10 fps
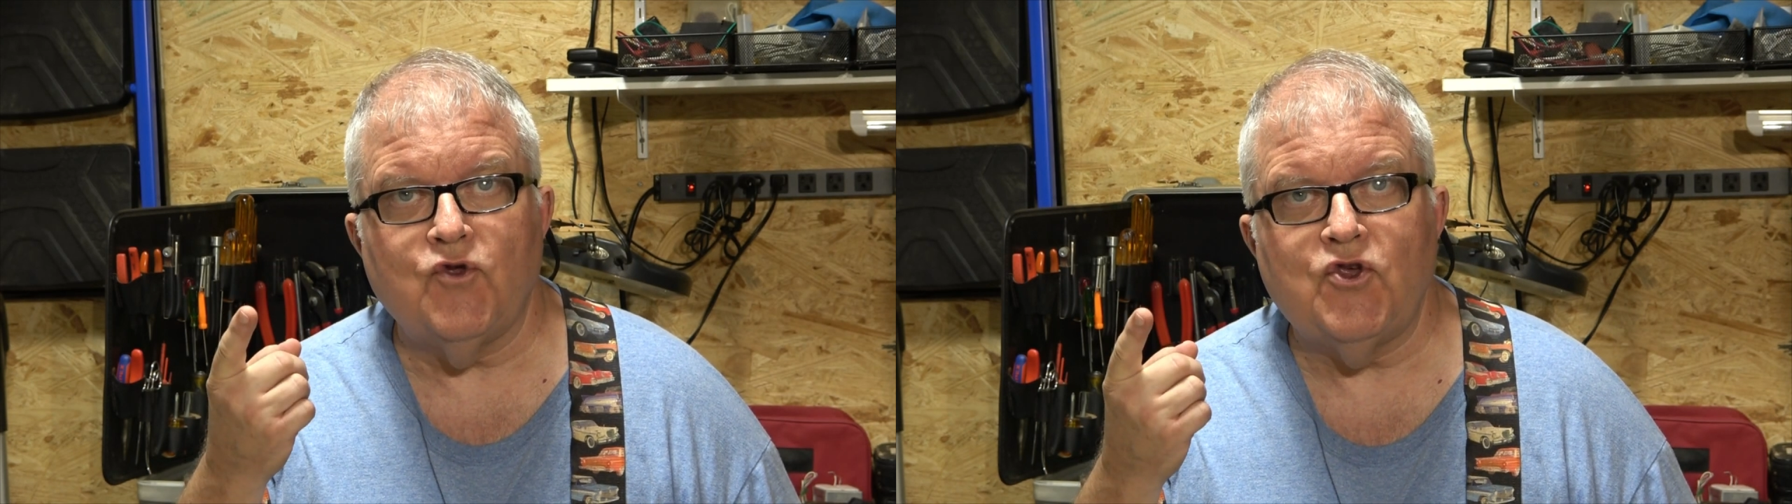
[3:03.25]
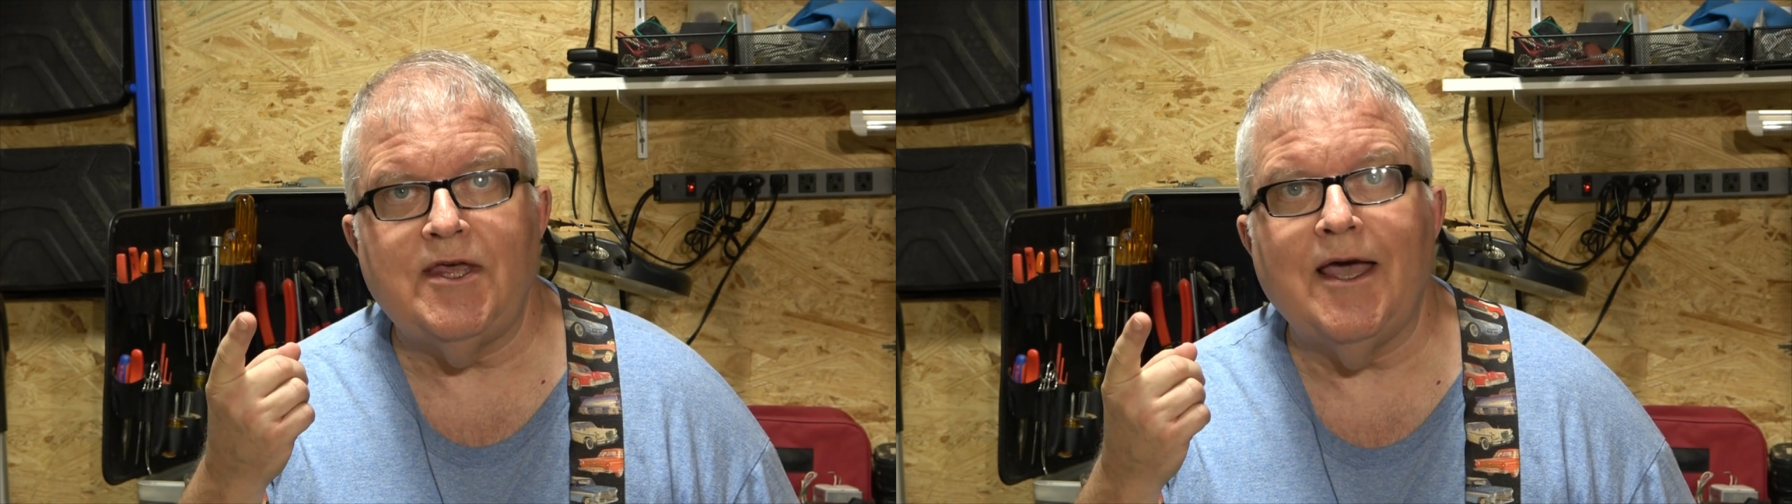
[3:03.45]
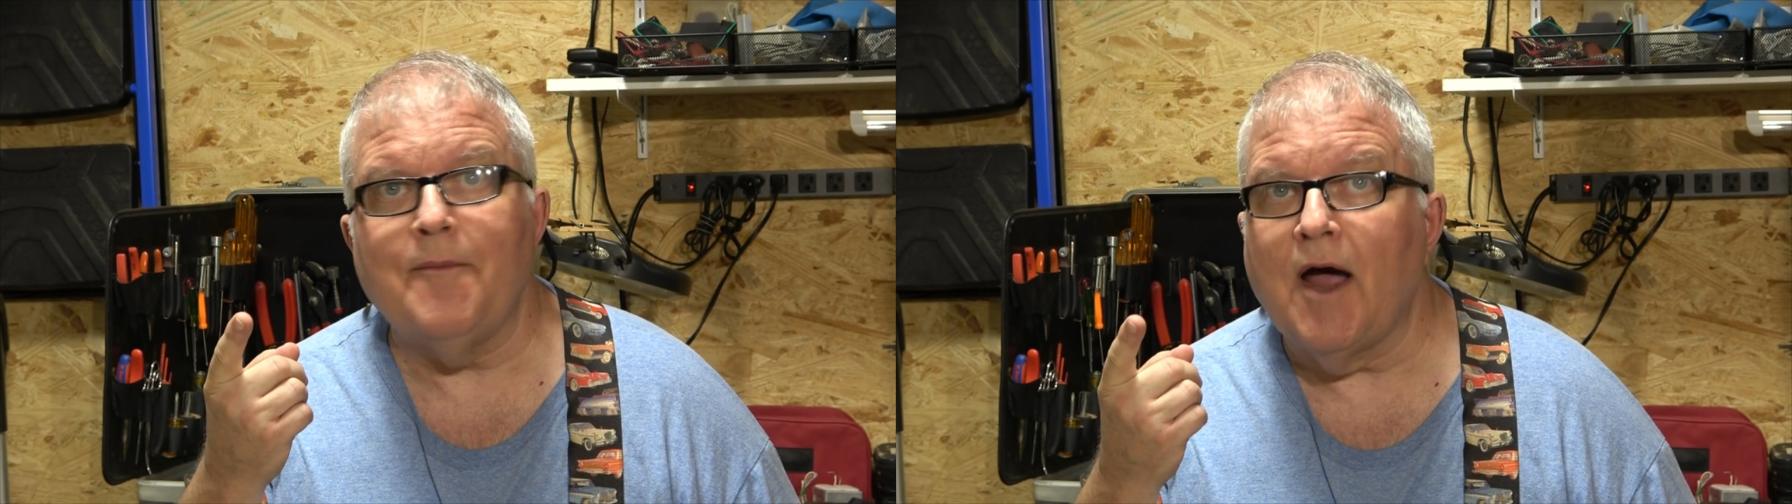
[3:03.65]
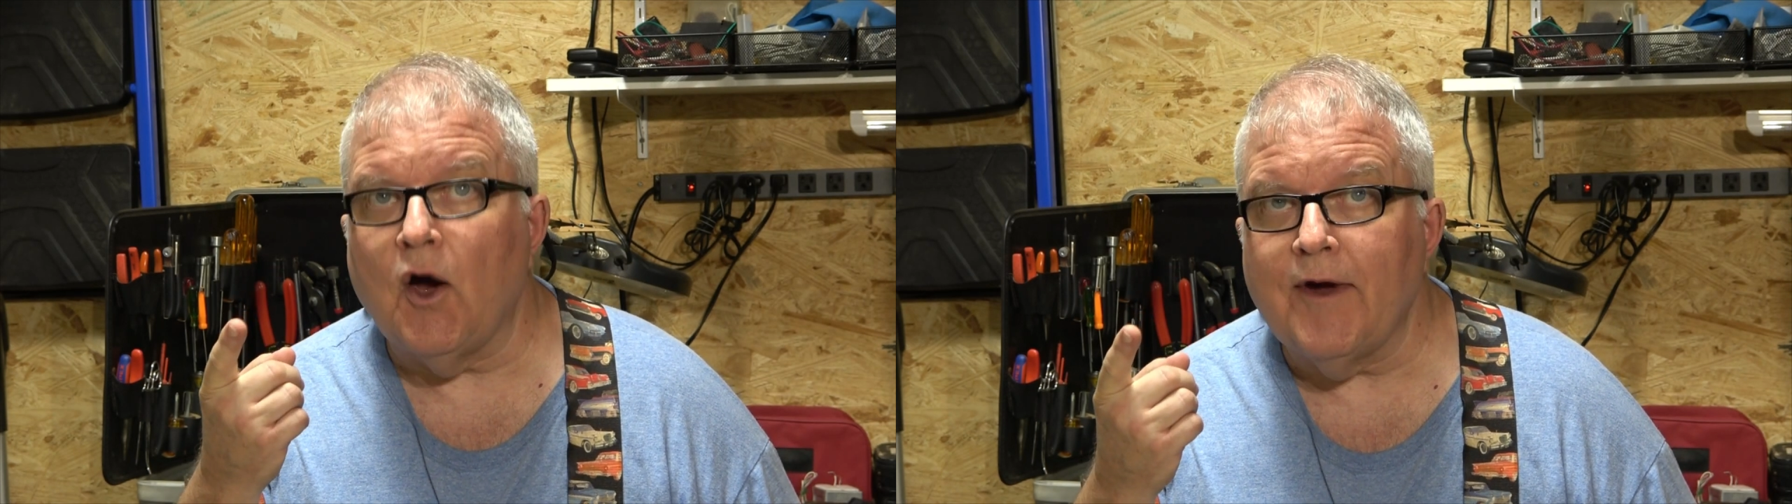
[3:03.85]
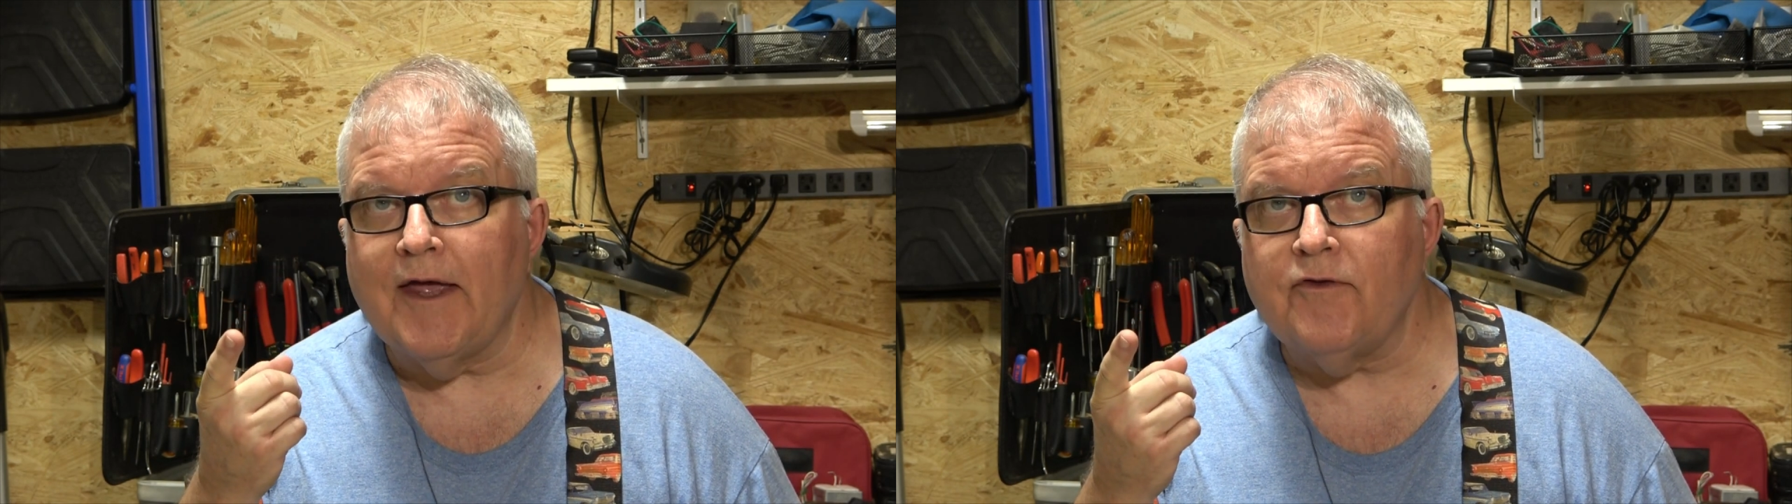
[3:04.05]

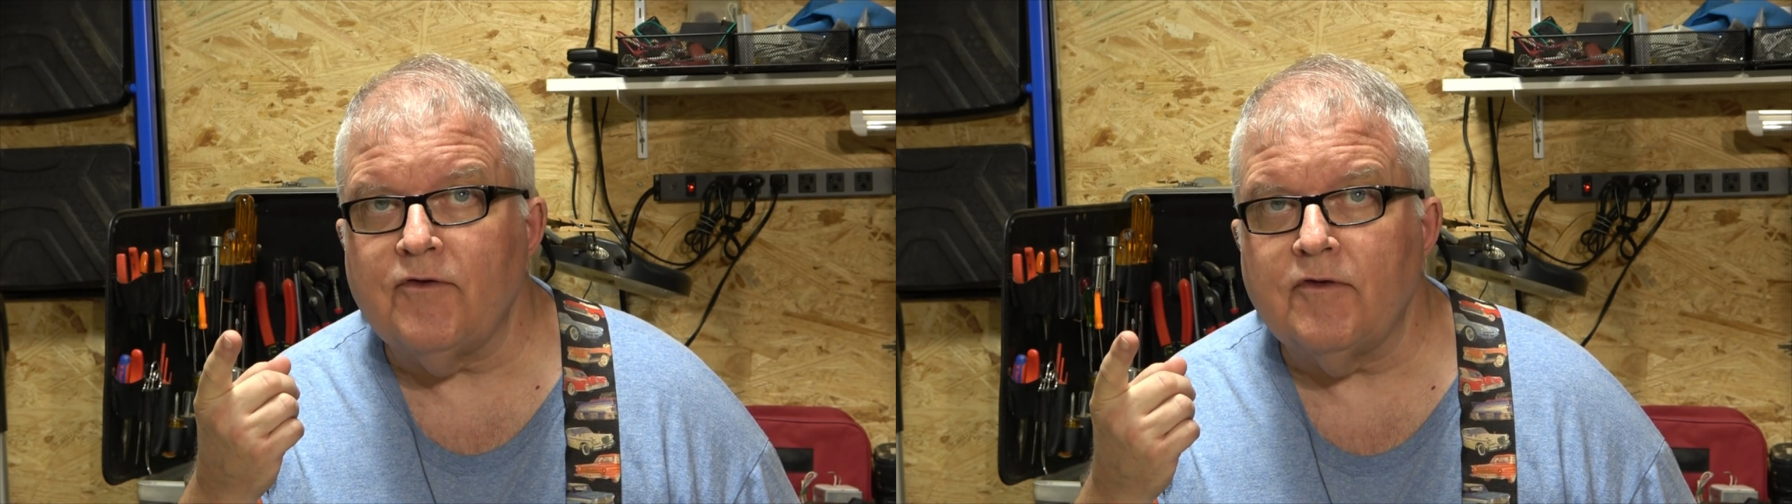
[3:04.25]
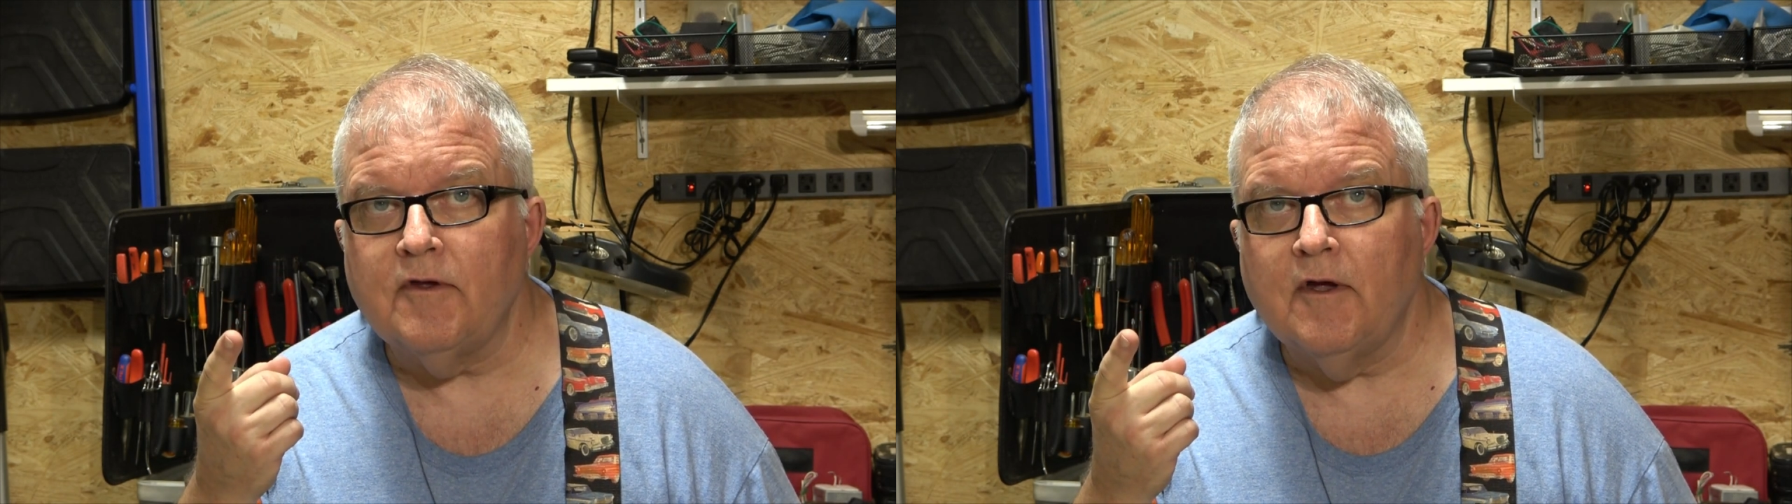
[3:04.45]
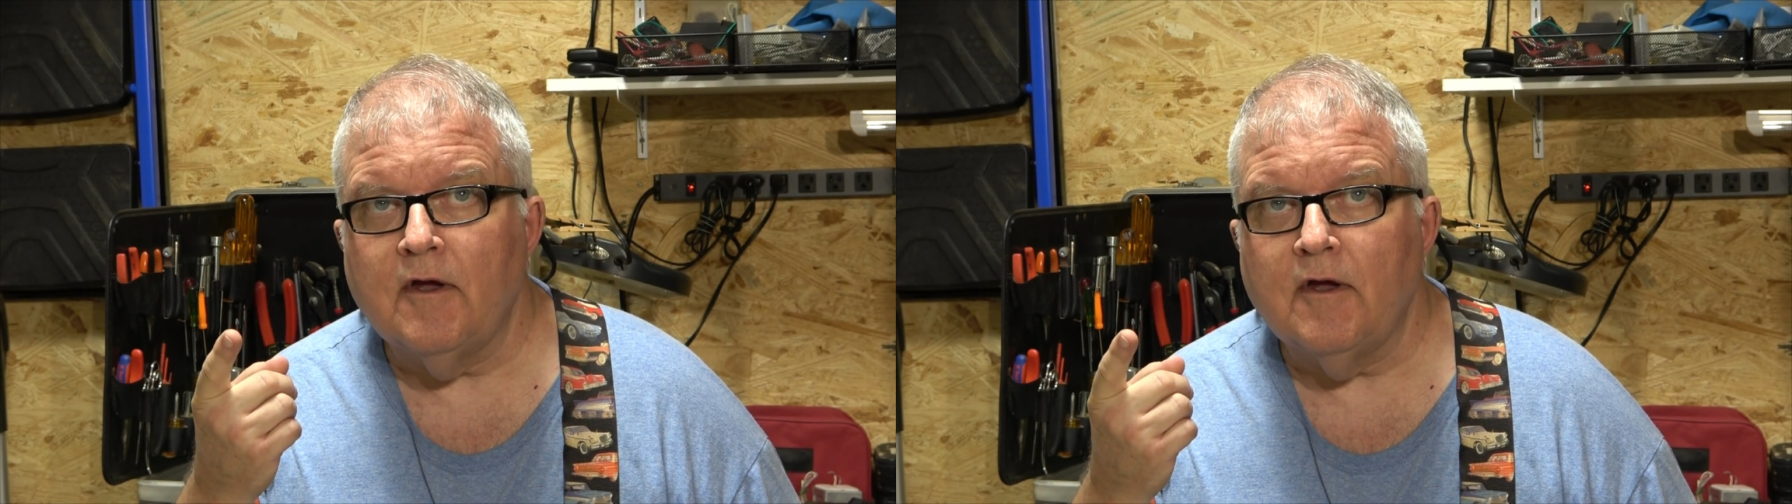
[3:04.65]
GMRS,